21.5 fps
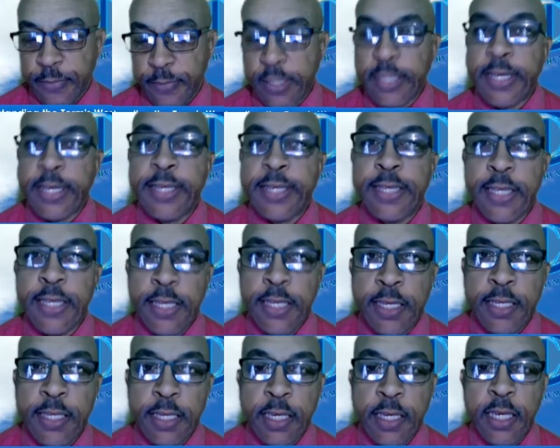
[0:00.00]
It's as
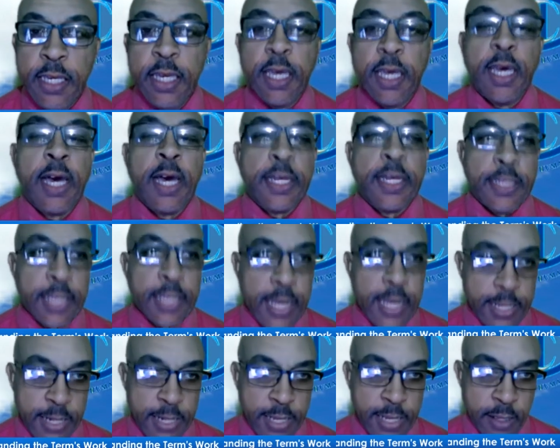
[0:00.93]
easy as
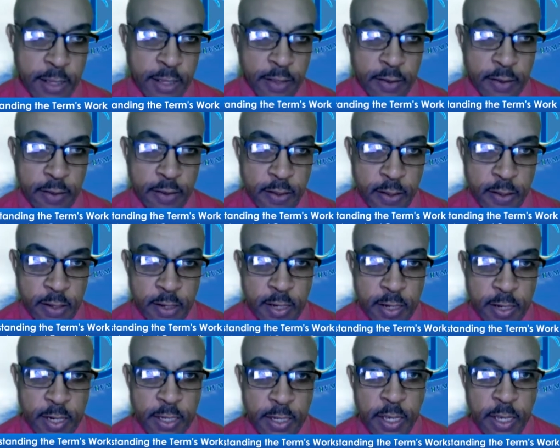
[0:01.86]
that, ladies.
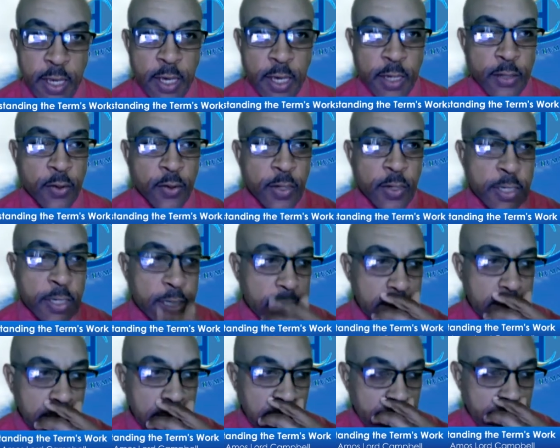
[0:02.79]
right? So the
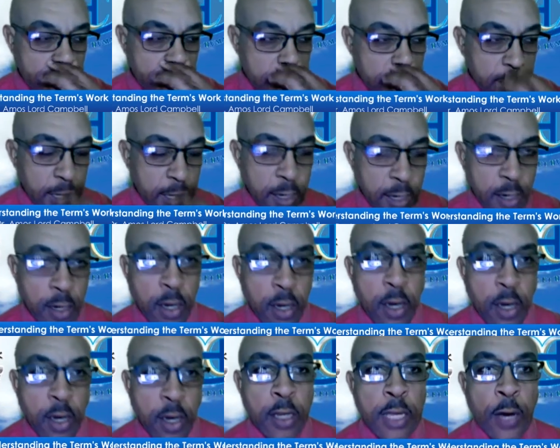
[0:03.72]
same thing
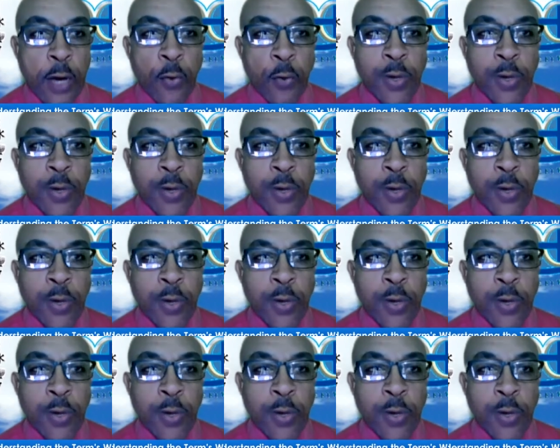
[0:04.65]
that